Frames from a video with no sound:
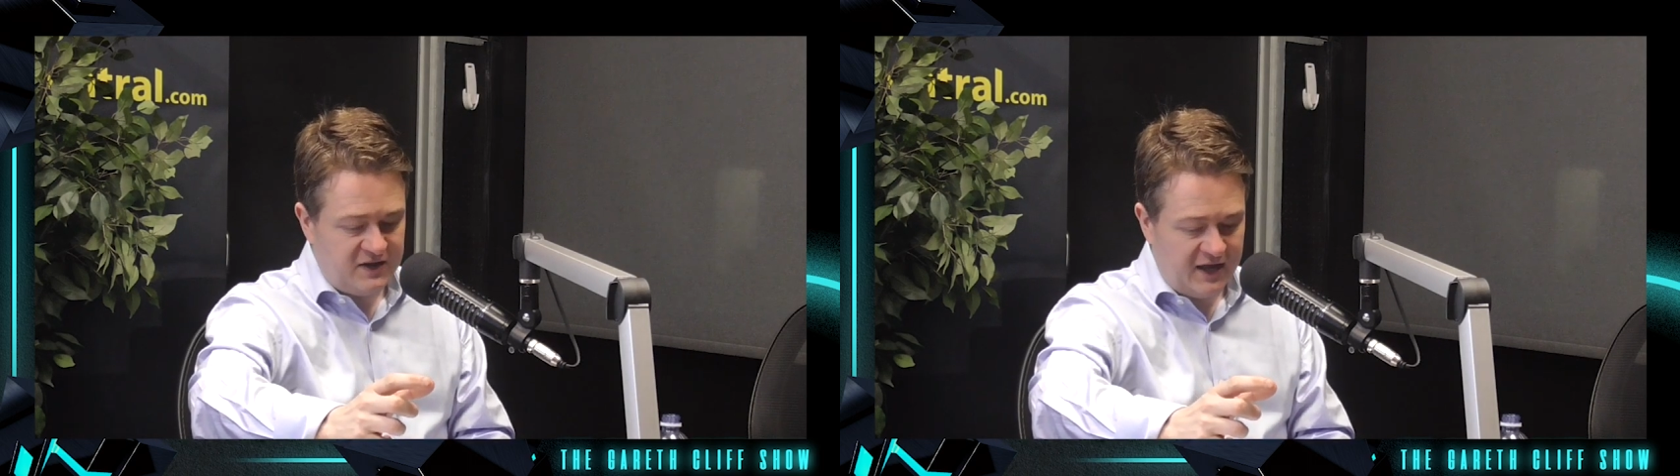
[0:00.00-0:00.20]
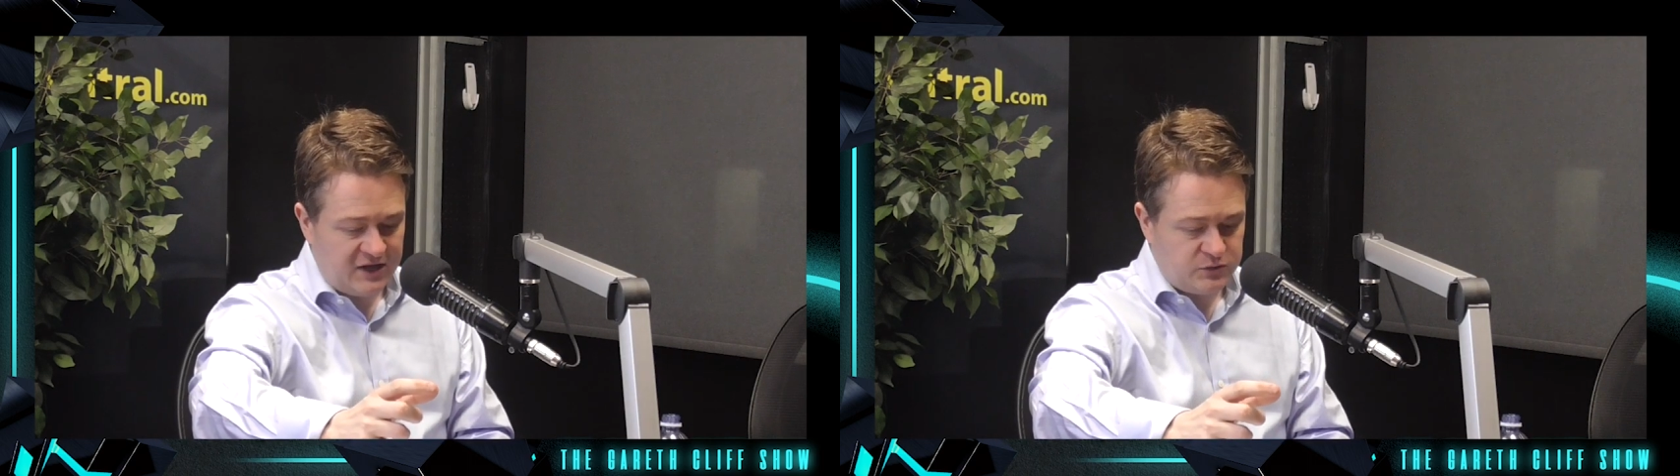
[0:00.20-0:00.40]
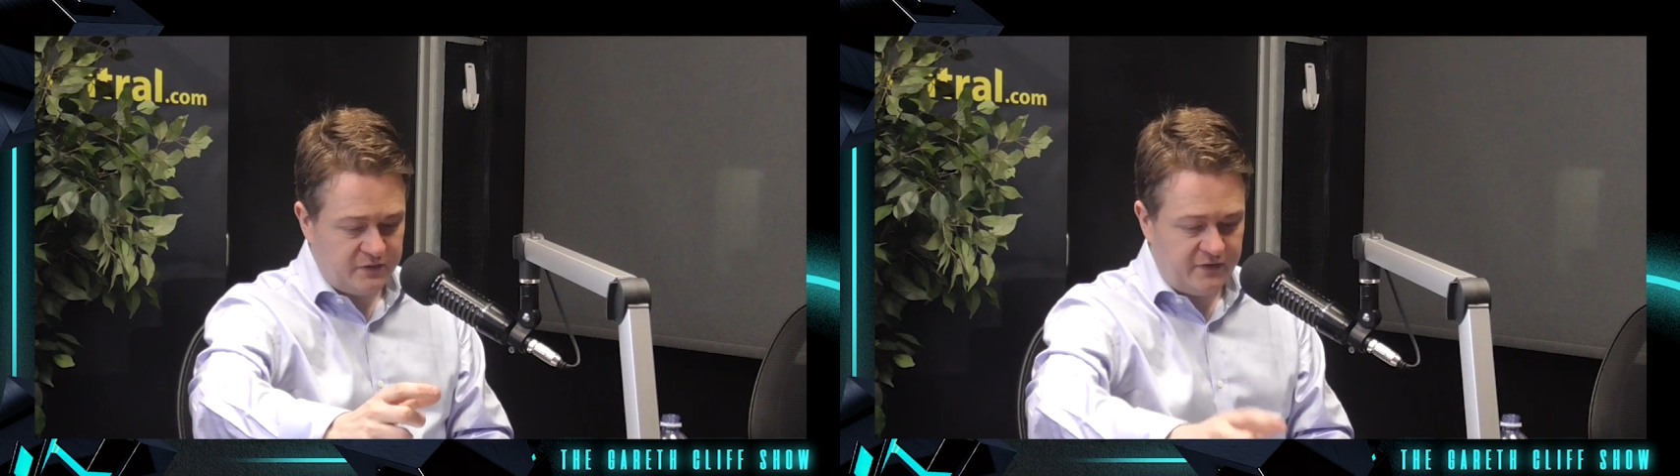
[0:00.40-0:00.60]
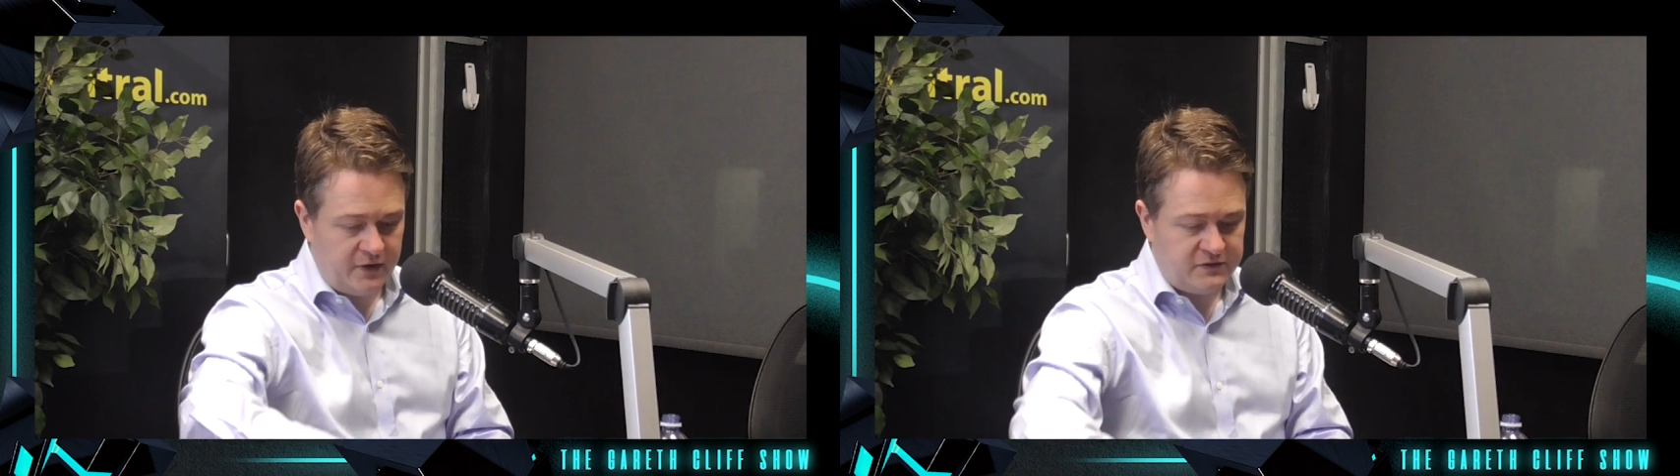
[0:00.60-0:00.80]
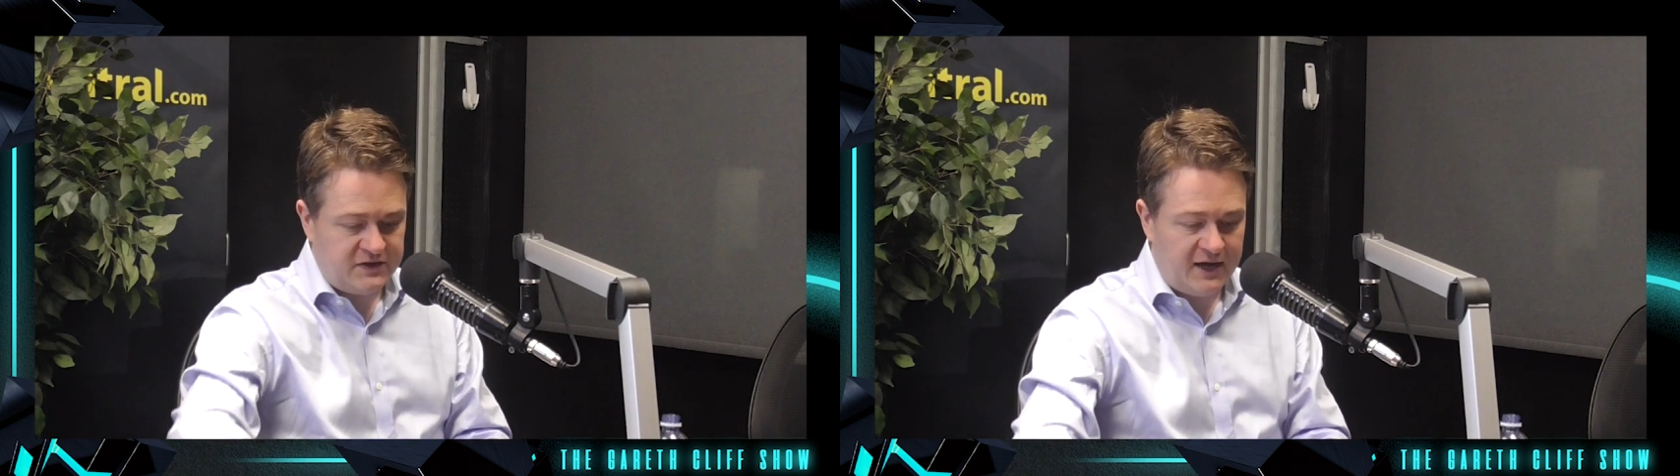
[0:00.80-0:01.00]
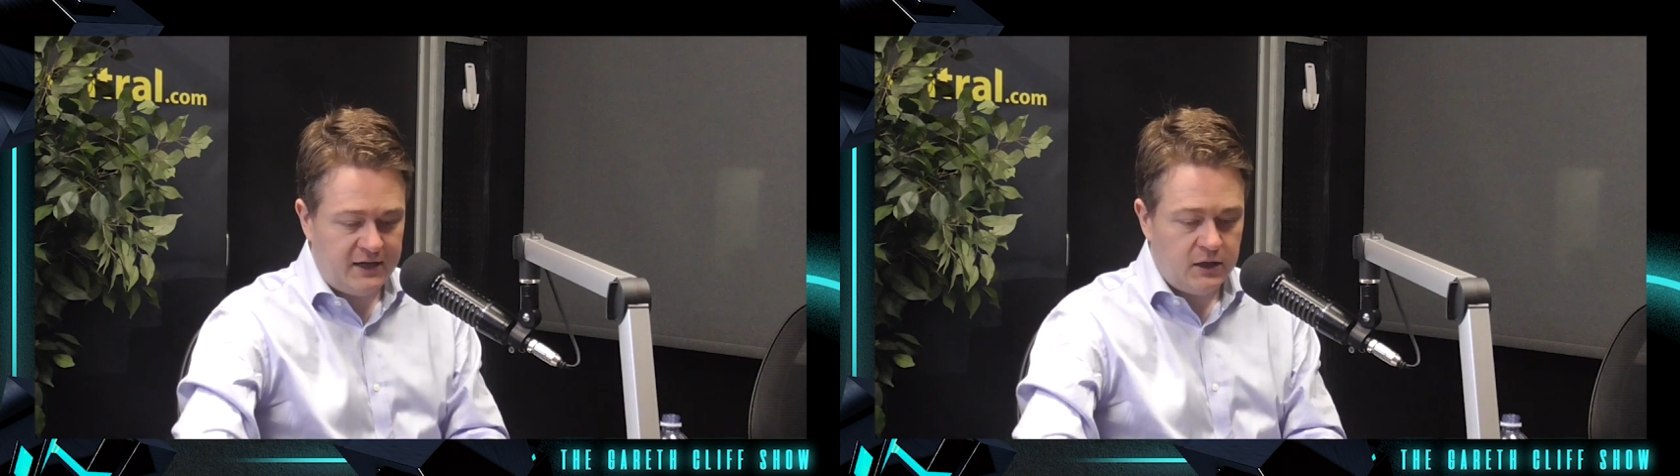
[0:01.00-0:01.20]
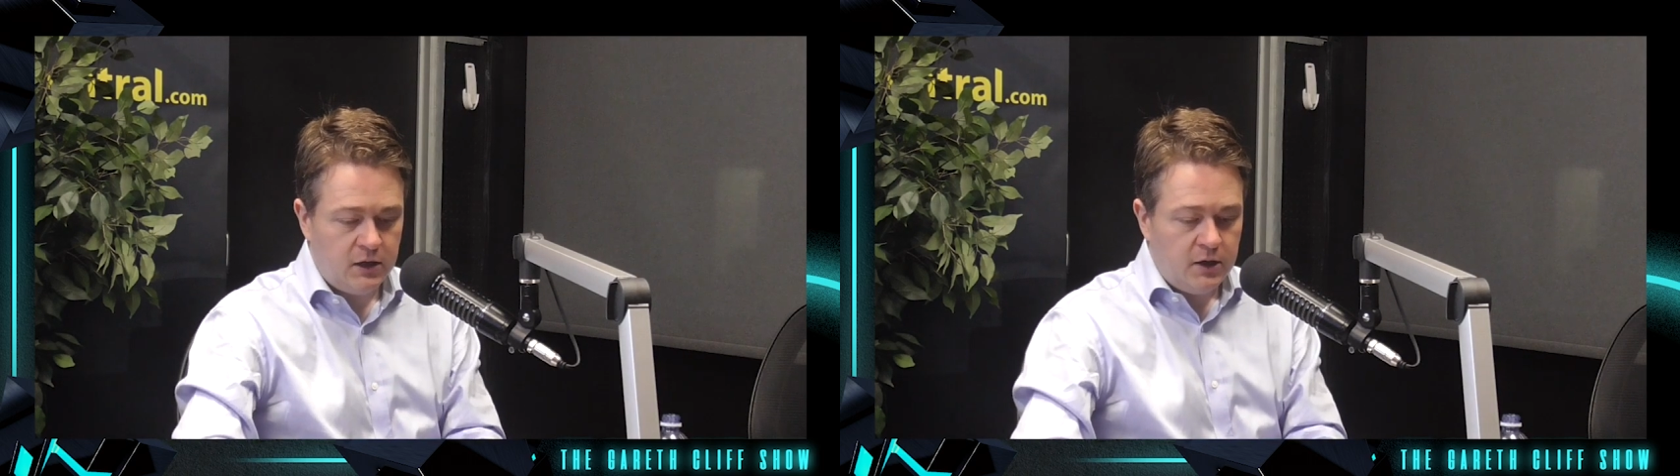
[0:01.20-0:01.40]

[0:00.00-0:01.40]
of getting into a flow state.